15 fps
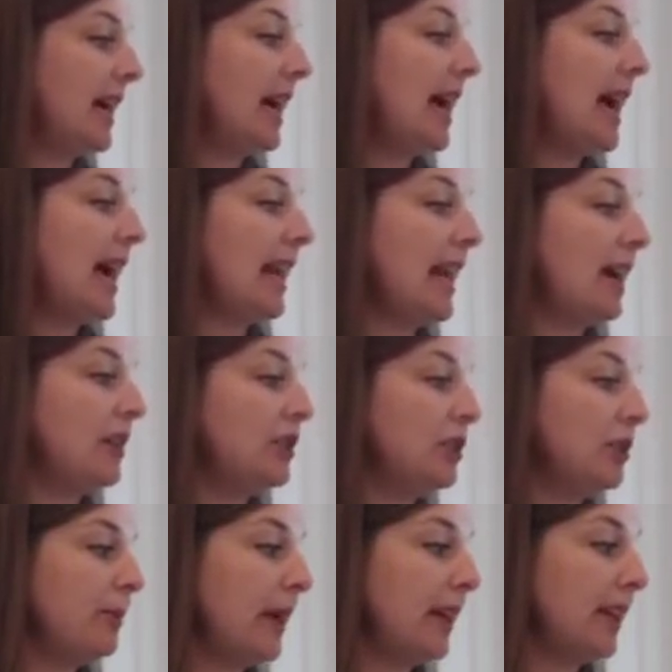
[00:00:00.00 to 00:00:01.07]
And how does your
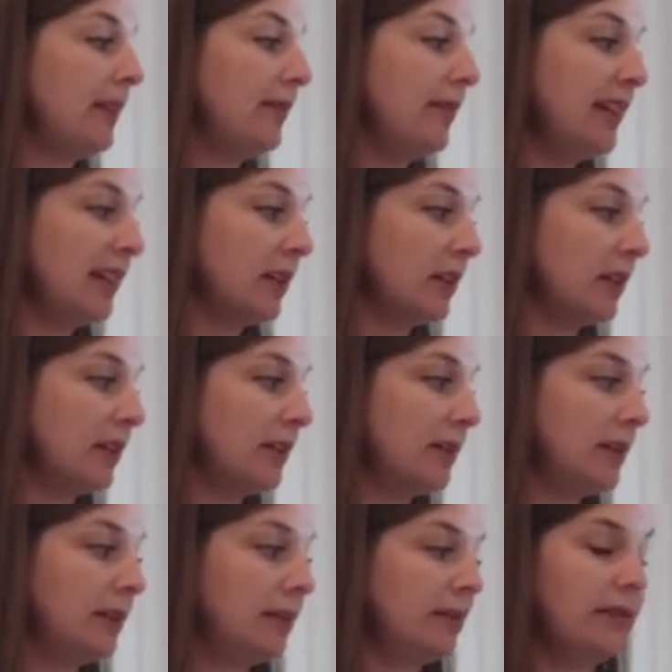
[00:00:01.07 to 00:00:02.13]
belly feel?
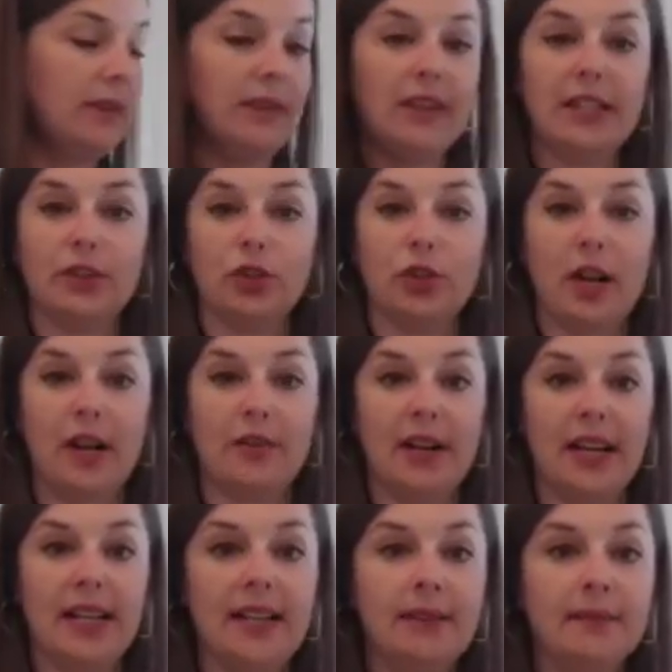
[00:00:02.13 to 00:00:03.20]
Let's try. Ready?